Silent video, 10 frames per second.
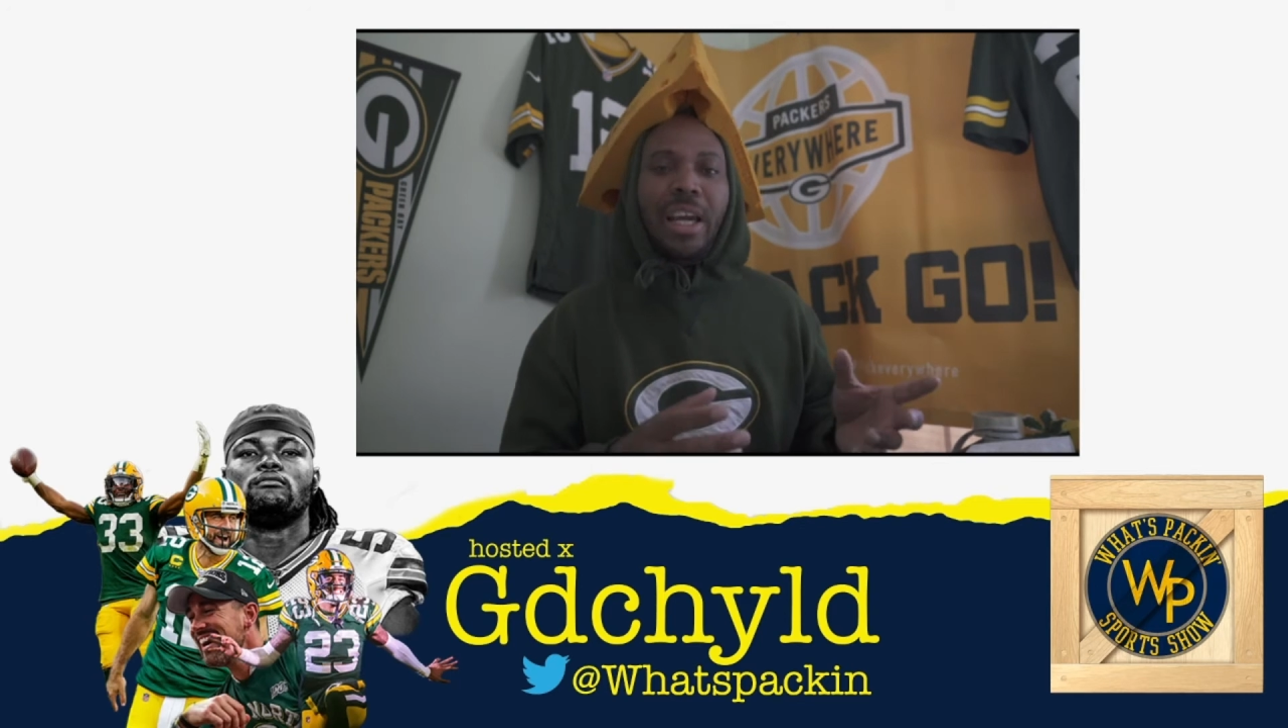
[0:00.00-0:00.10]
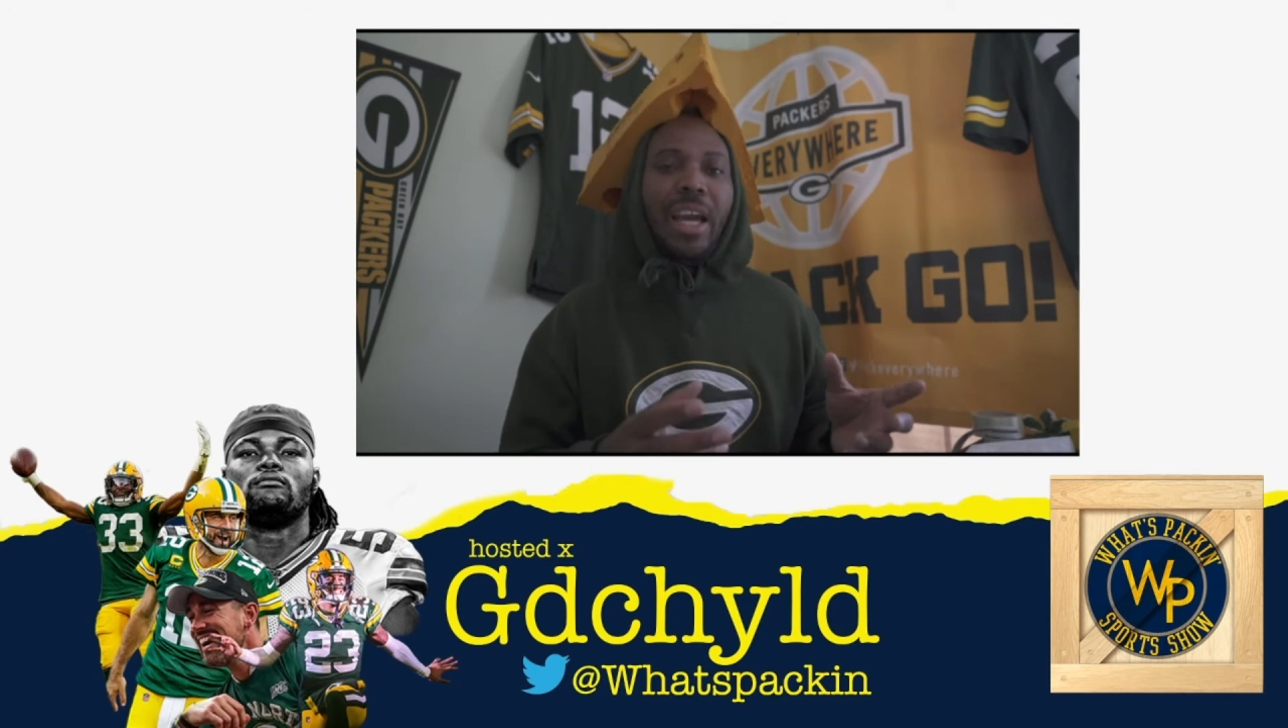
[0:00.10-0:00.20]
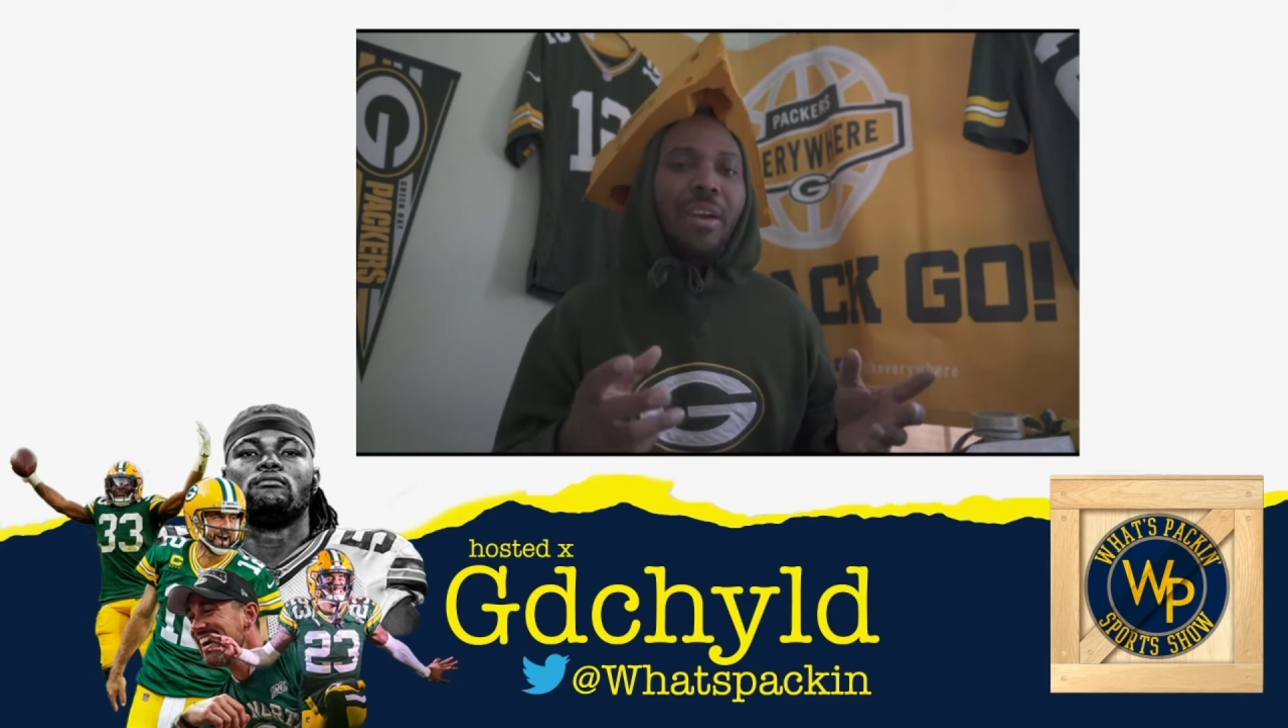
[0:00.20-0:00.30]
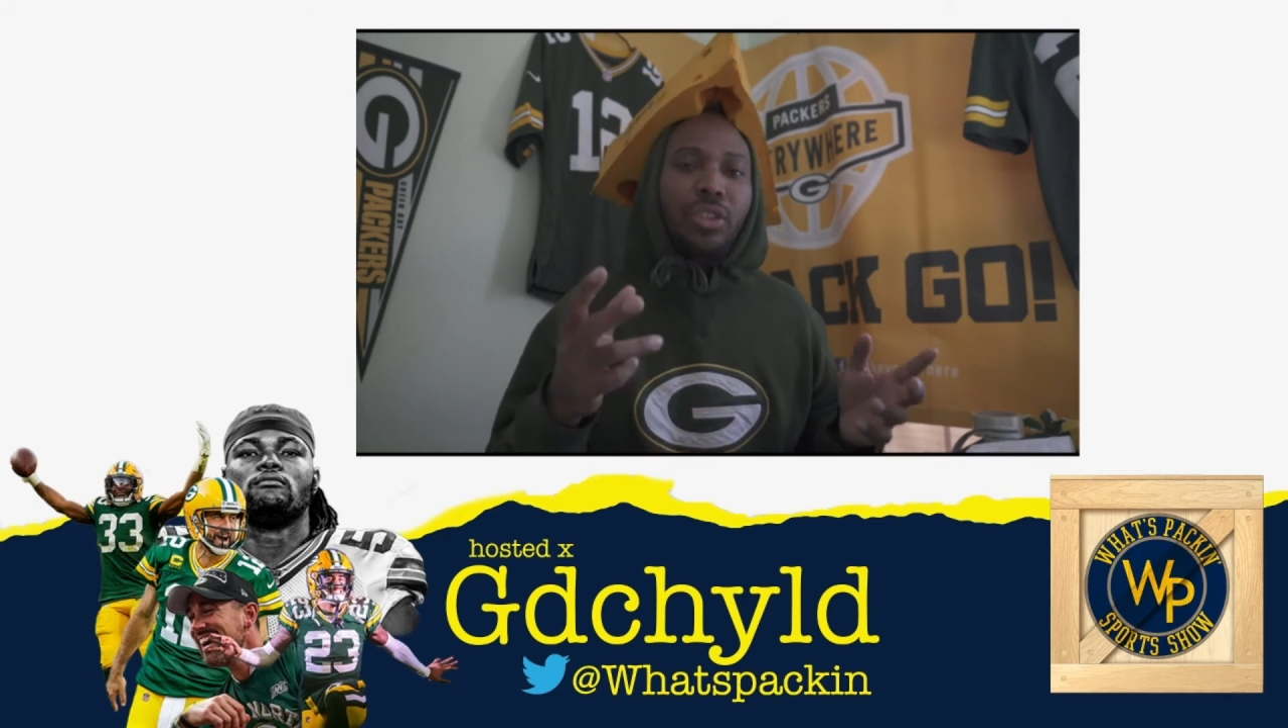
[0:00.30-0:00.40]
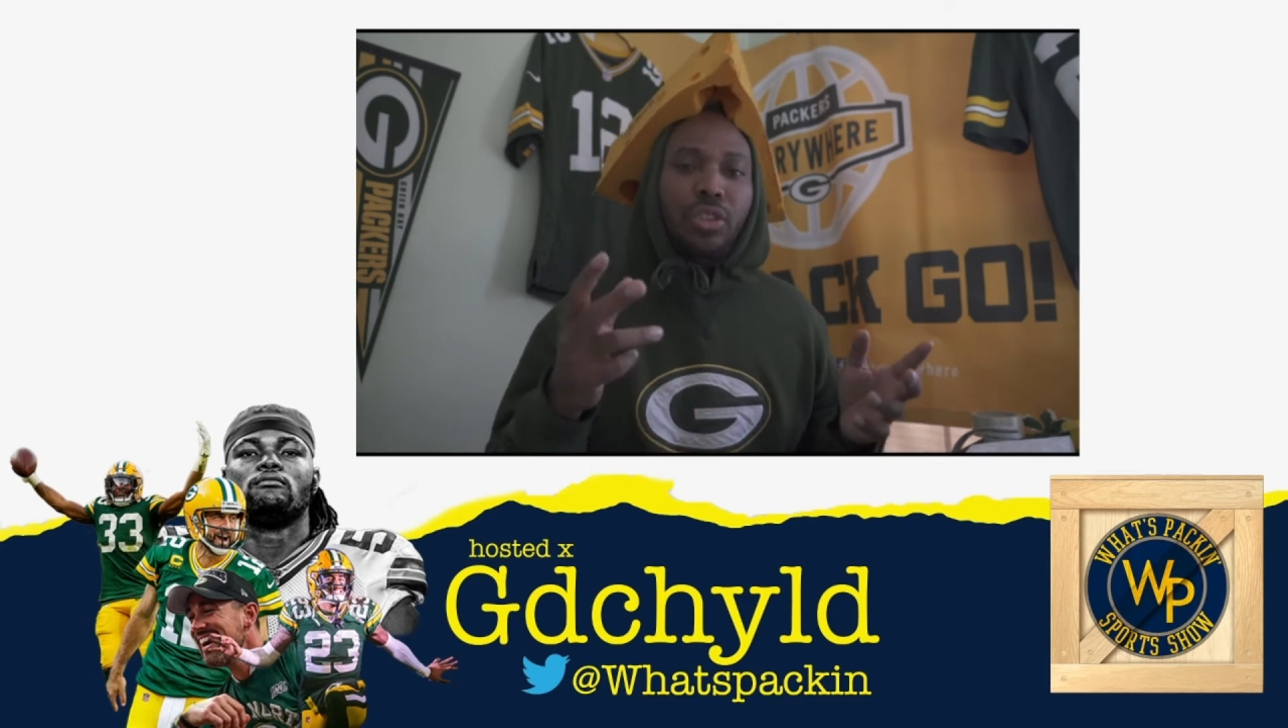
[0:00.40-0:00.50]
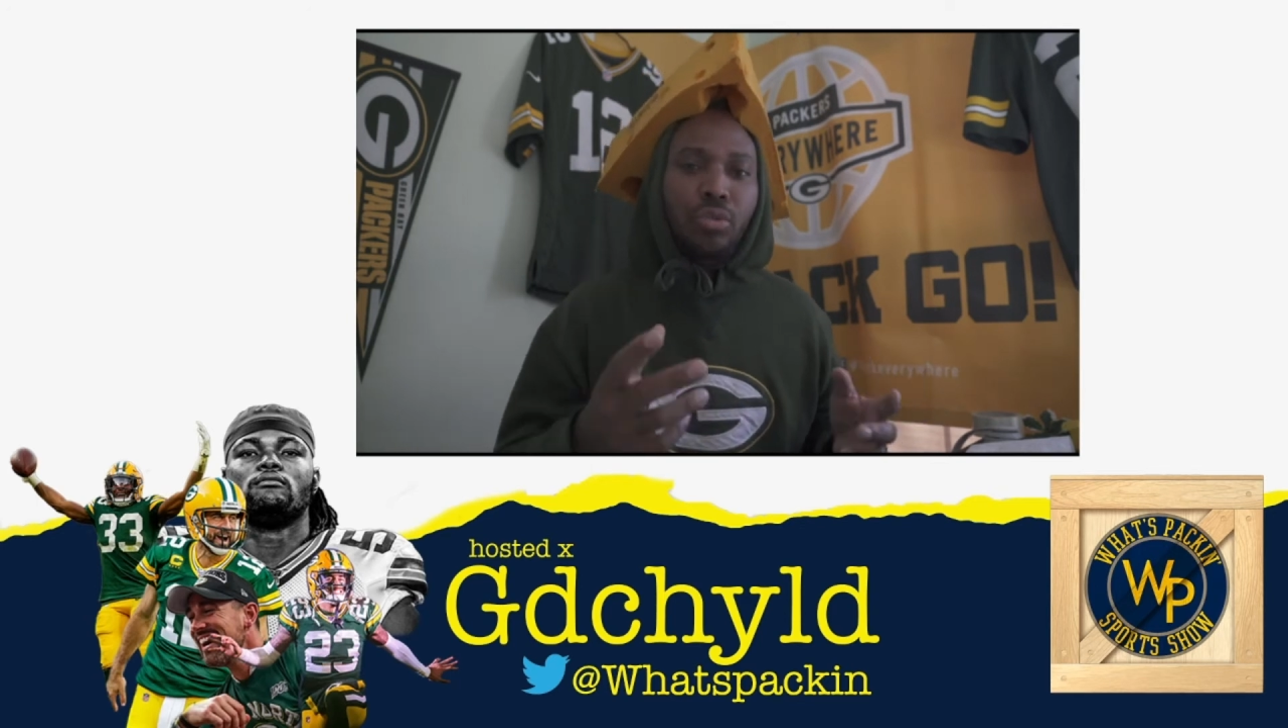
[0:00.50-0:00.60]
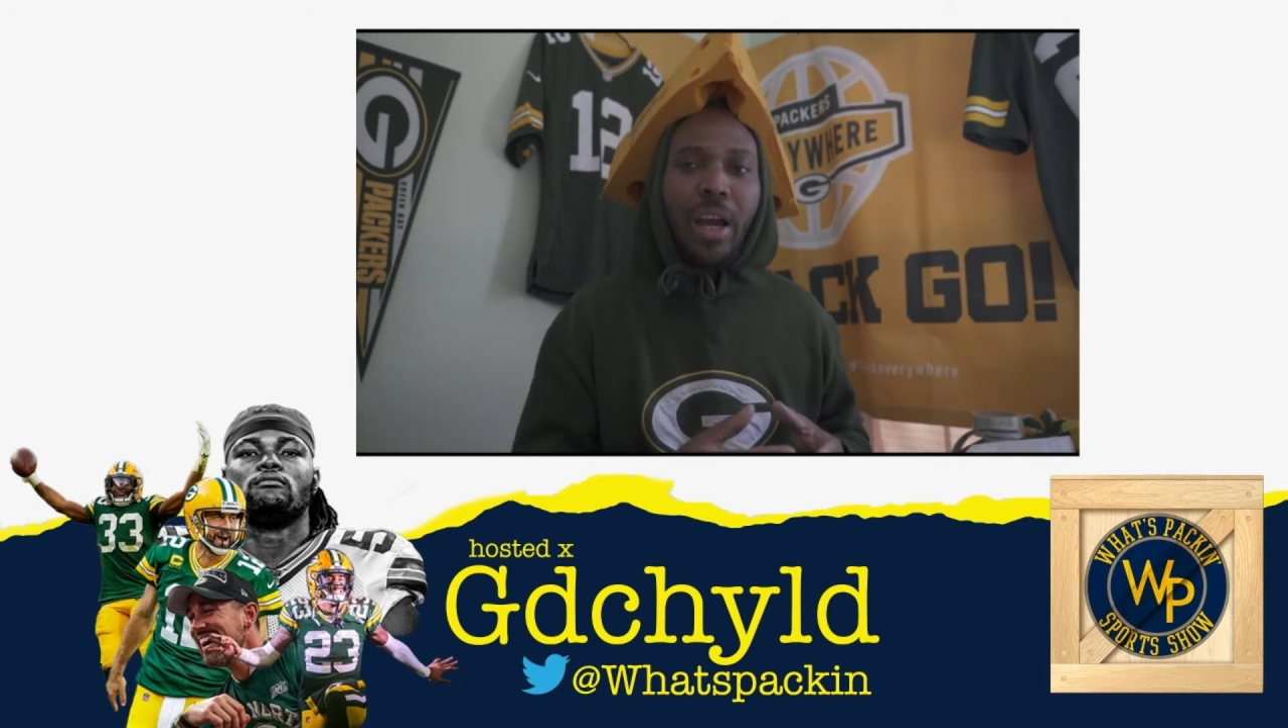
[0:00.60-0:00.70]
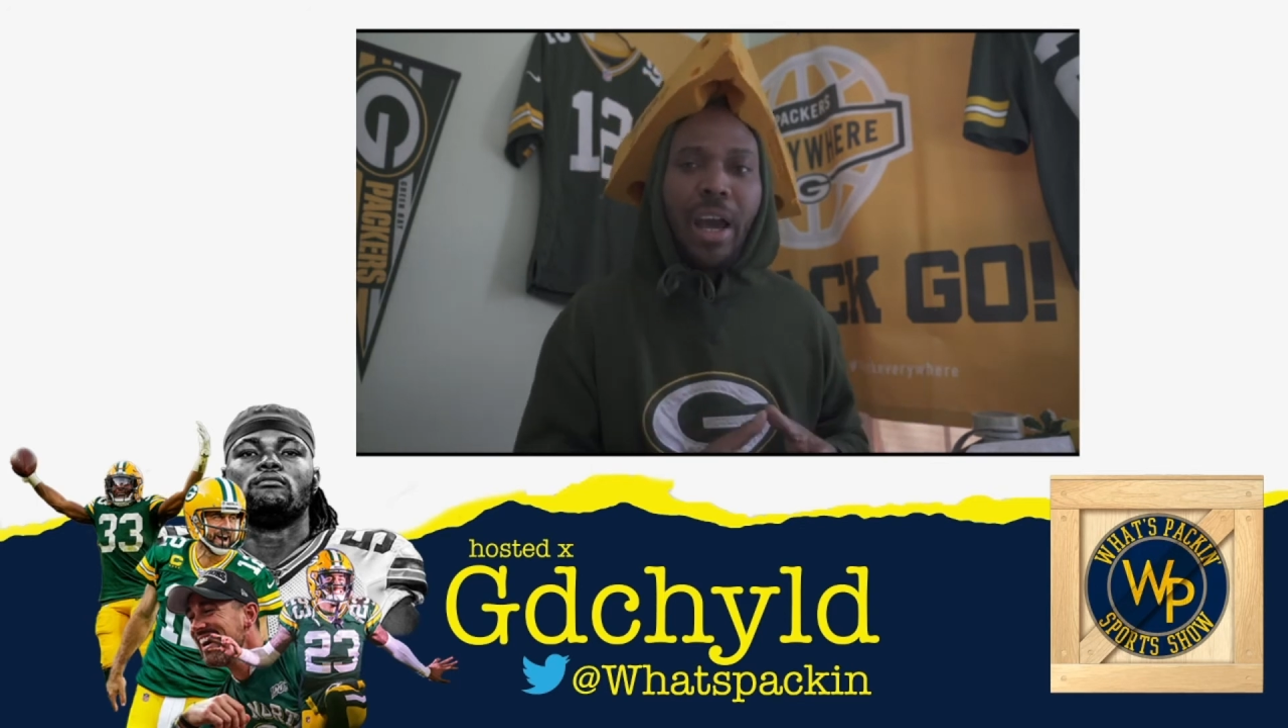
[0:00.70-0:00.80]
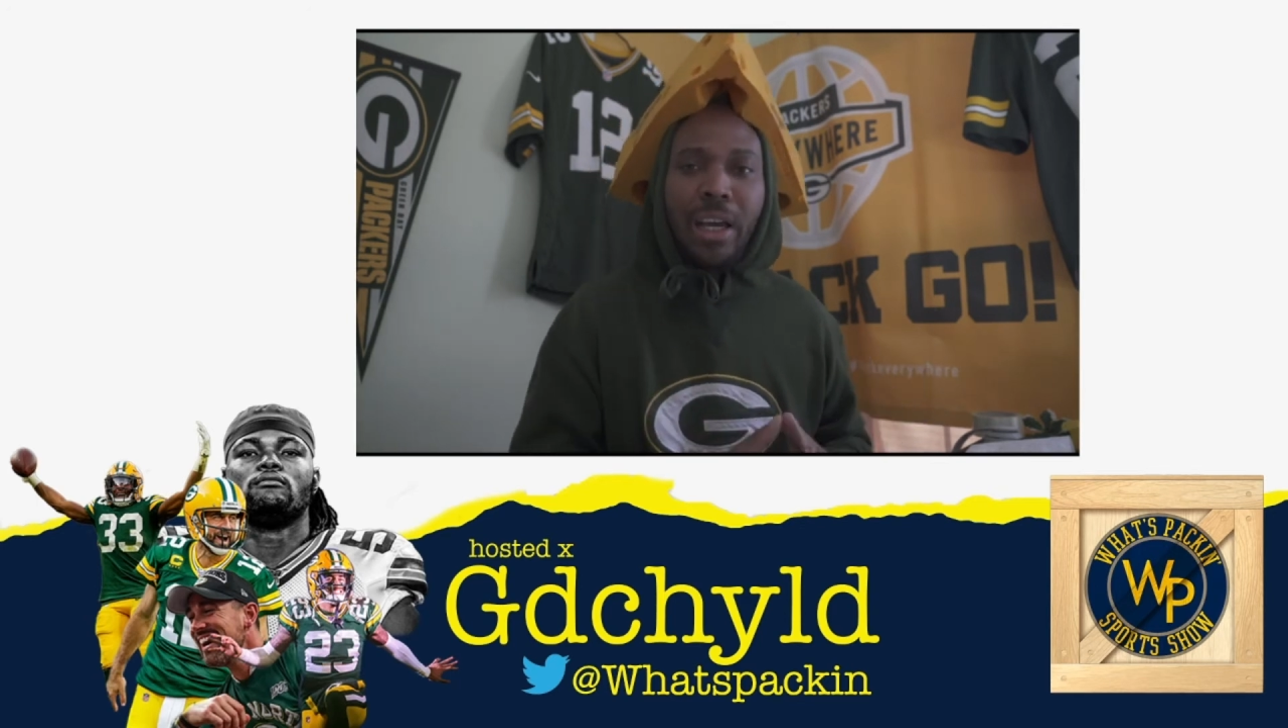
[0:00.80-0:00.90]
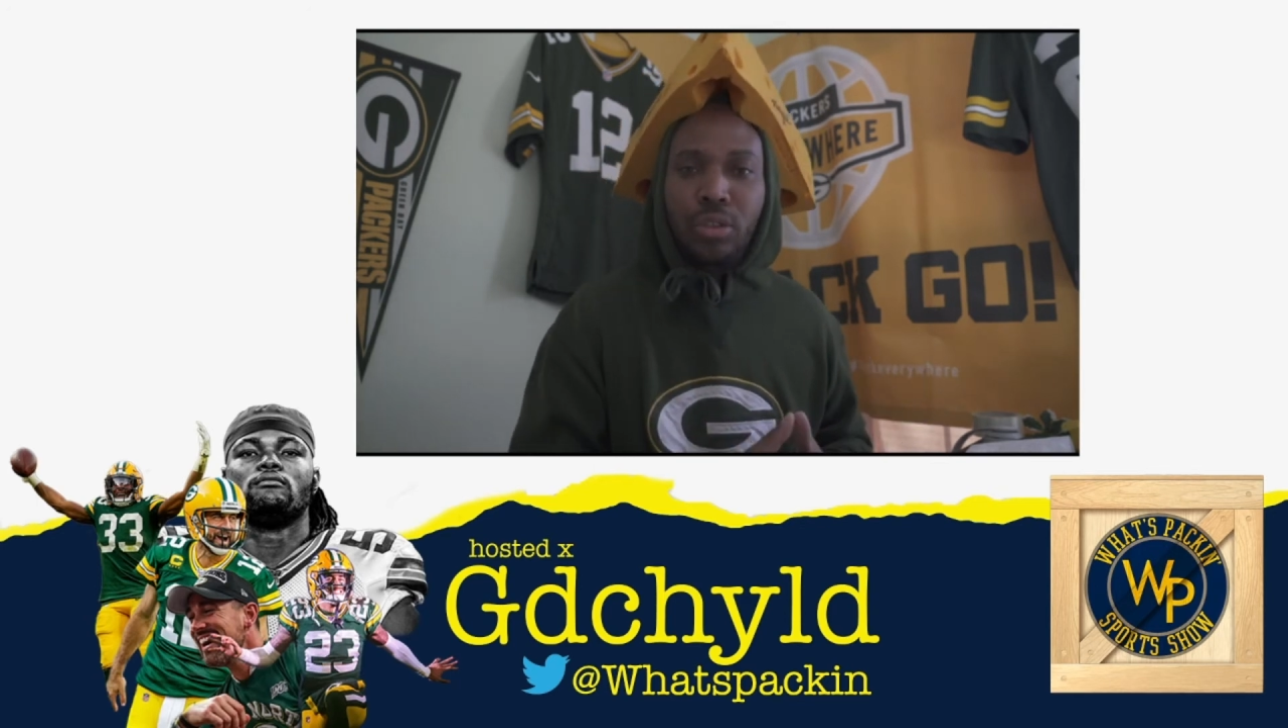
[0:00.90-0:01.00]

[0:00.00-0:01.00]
two guys